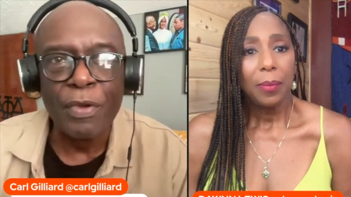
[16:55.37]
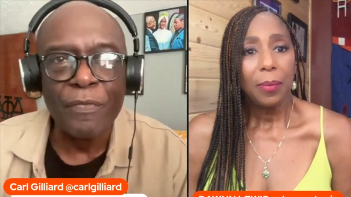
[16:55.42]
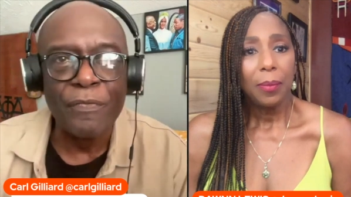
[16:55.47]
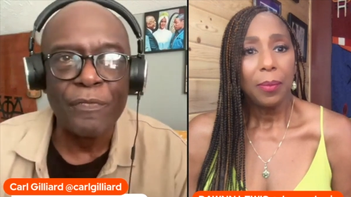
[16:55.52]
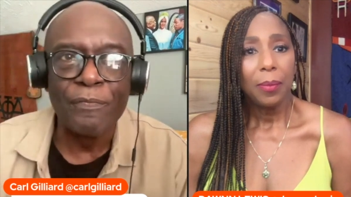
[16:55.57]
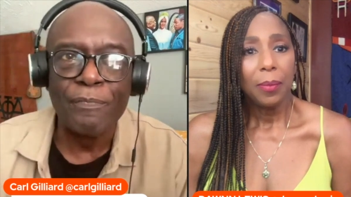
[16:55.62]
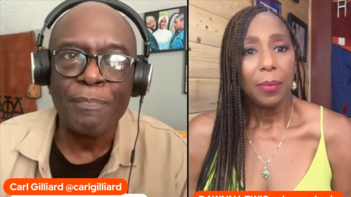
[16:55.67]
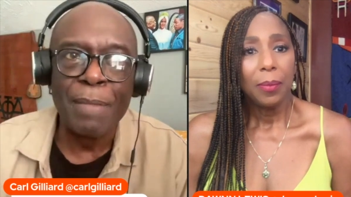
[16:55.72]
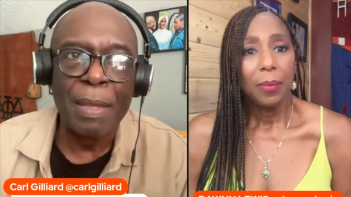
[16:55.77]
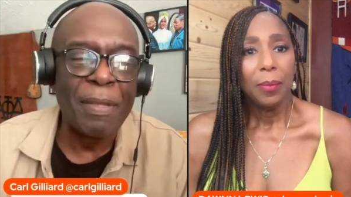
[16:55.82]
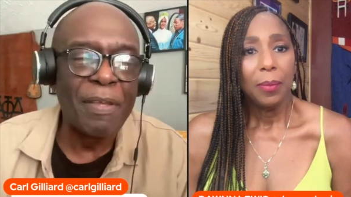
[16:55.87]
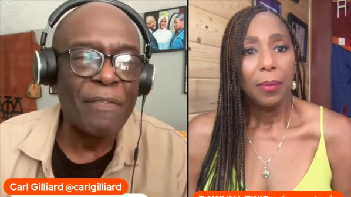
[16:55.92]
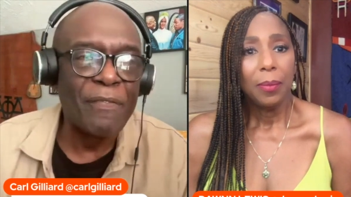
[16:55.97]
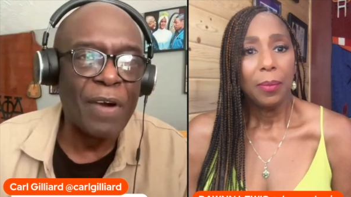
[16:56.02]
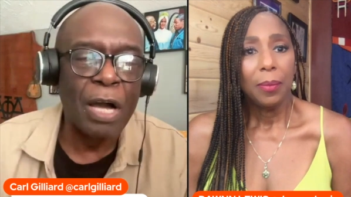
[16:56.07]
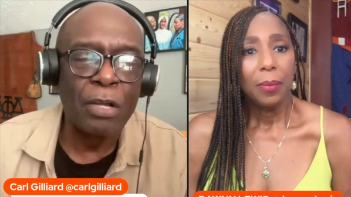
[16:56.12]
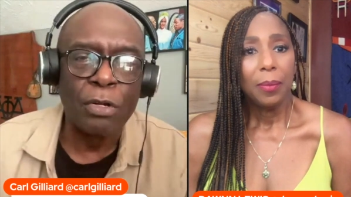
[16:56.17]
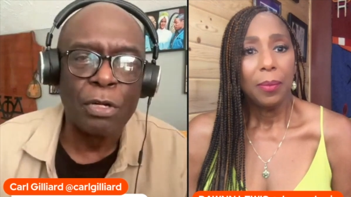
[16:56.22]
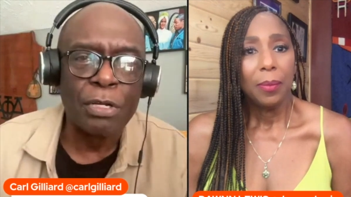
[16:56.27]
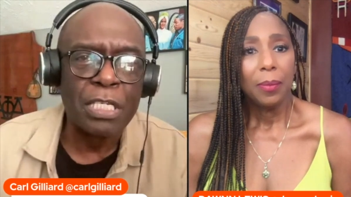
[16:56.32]
Speaker 1: We maybe
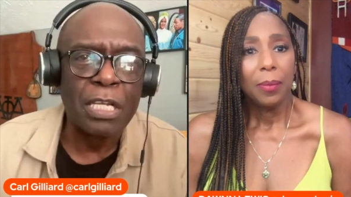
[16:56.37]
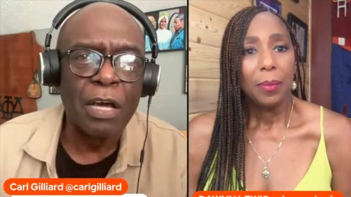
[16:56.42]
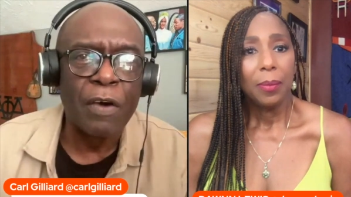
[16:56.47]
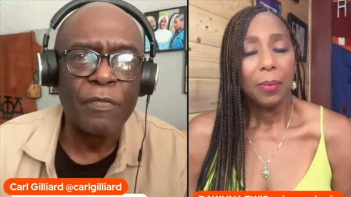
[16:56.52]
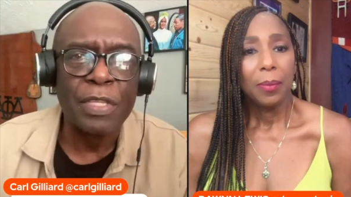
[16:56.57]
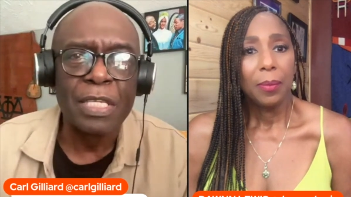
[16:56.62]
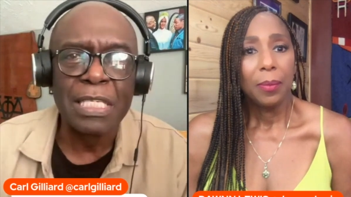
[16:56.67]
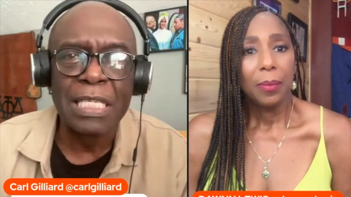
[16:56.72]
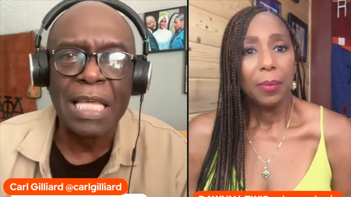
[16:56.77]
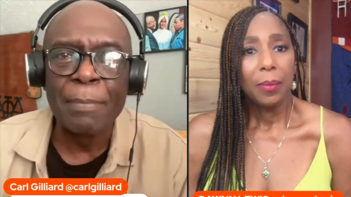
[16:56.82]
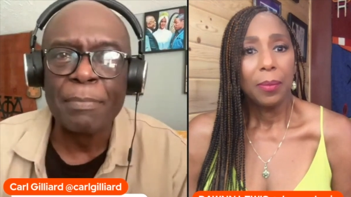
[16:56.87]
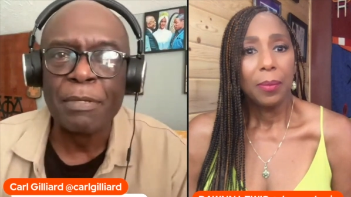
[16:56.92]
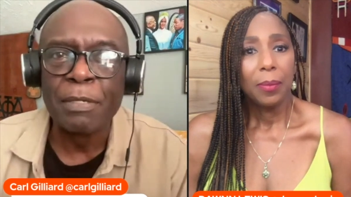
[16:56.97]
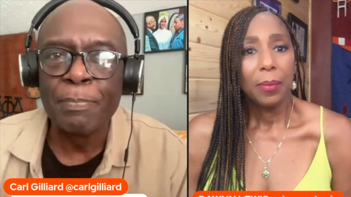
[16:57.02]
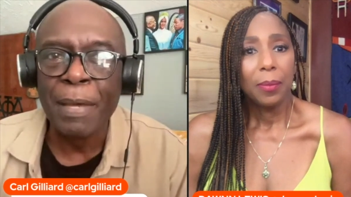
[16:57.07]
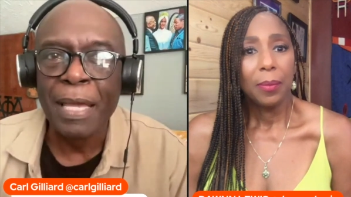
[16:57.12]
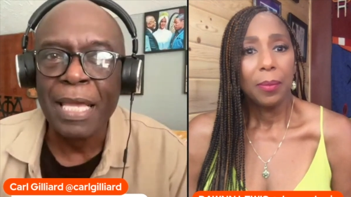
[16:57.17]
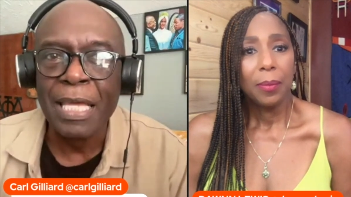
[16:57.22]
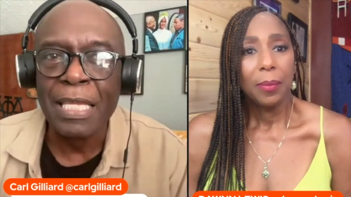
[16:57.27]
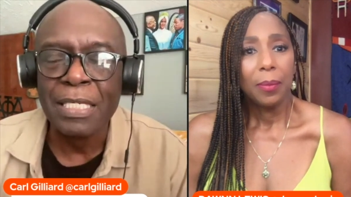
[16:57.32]
found ourselves in the same
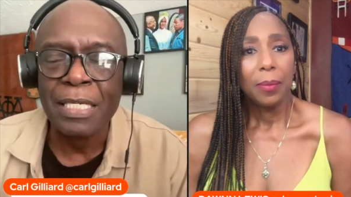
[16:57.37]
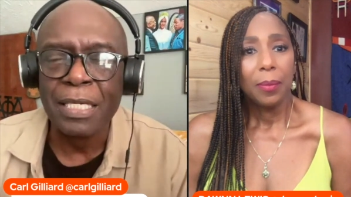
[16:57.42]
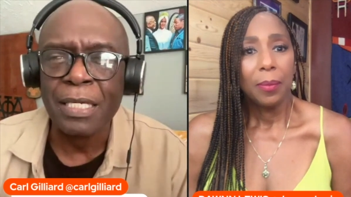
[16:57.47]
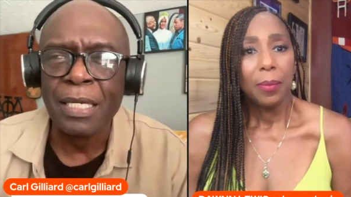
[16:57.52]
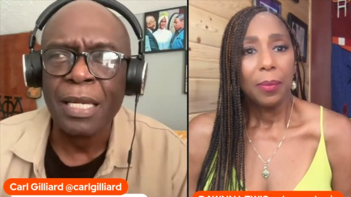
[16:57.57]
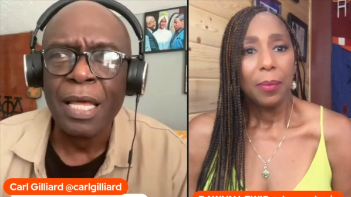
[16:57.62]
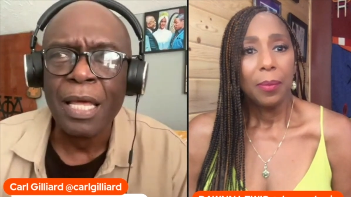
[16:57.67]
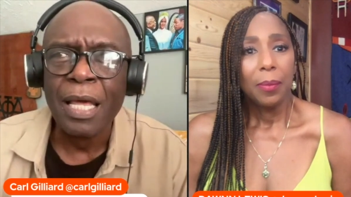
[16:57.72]
space and